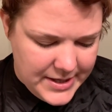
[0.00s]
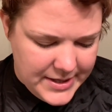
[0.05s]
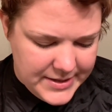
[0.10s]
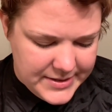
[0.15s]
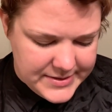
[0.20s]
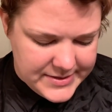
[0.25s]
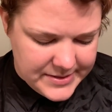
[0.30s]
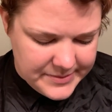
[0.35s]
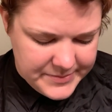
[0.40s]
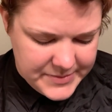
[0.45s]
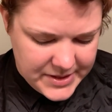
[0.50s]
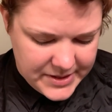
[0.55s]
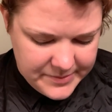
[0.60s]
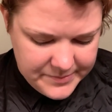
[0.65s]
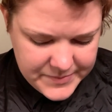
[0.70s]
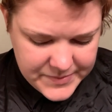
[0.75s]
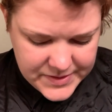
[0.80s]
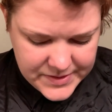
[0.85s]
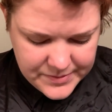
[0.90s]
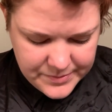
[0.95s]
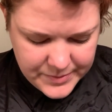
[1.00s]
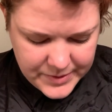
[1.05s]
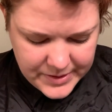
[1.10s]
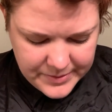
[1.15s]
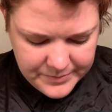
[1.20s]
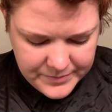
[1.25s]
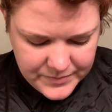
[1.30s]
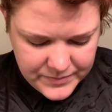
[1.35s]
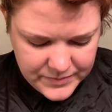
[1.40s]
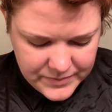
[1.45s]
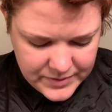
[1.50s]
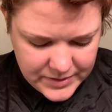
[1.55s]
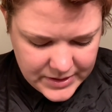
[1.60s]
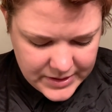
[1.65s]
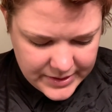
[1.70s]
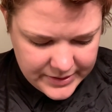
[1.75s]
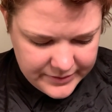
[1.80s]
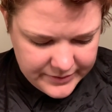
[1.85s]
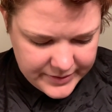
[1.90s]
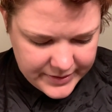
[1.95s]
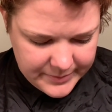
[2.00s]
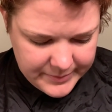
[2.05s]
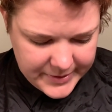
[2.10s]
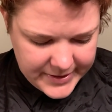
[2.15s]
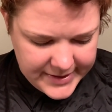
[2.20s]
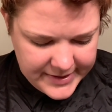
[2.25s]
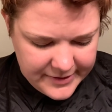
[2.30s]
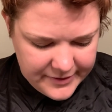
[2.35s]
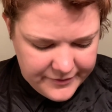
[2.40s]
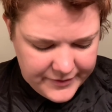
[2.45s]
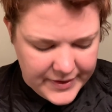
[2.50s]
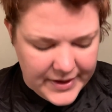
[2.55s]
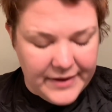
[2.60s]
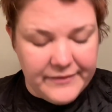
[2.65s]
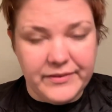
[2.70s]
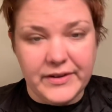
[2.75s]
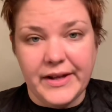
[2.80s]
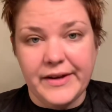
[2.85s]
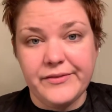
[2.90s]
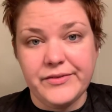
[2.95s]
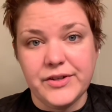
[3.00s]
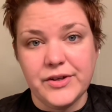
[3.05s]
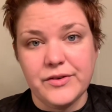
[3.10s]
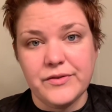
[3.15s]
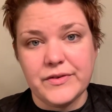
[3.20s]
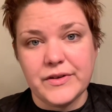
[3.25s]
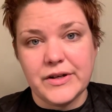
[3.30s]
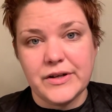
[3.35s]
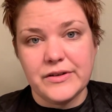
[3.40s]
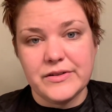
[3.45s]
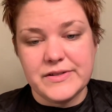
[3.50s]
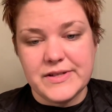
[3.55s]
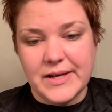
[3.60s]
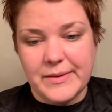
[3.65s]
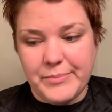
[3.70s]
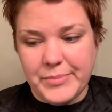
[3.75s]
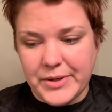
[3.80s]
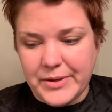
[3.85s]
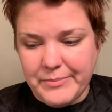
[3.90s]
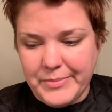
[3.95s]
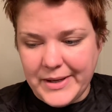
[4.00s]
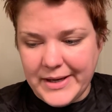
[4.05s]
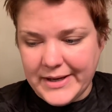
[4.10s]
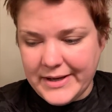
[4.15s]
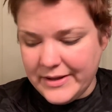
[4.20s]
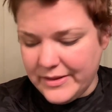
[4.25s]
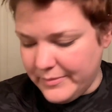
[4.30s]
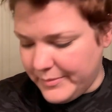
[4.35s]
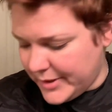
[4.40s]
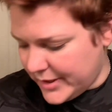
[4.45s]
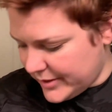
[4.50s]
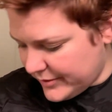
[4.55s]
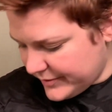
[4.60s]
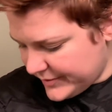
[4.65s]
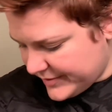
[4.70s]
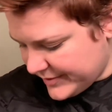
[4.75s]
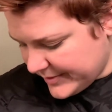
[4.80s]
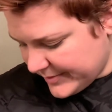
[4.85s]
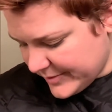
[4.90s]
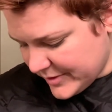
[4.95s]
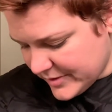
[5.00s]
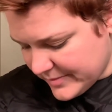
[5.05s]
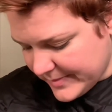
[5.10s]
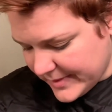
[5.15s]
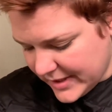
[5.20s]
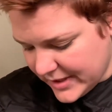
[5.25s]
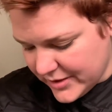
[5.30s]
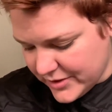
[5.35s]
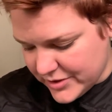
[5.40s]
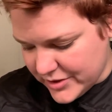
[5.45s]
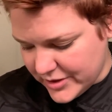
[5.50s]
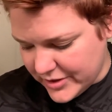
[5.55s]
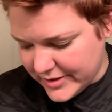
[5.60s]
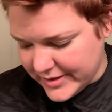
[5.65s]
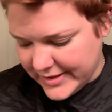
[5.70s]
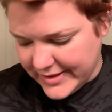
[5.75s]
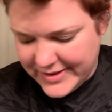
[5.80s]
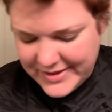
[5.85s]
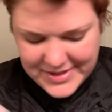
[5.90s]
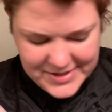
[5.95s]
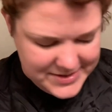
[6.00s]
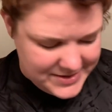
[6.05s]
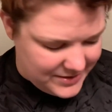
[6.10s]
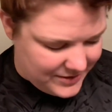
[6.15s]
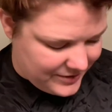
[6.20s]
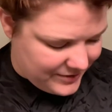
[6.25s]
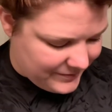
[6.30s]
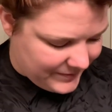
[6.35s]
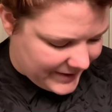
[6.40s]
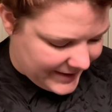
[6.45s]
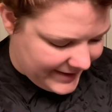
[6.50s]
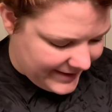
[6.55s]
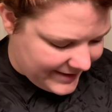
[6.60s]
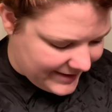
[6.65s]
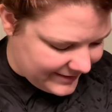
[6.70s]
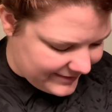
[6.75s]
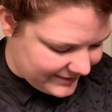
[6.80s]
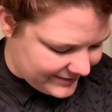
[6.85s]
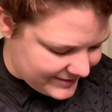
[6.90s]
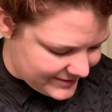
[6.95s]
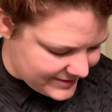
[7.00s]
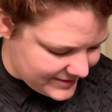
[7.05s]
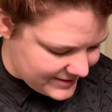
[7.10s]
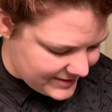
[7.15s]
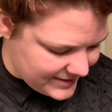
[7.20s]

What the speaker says: Sometimes when I'm coloring my hair, if I have leftovers, I put it back in the bottle, so I'm just making sure that these are the right colors.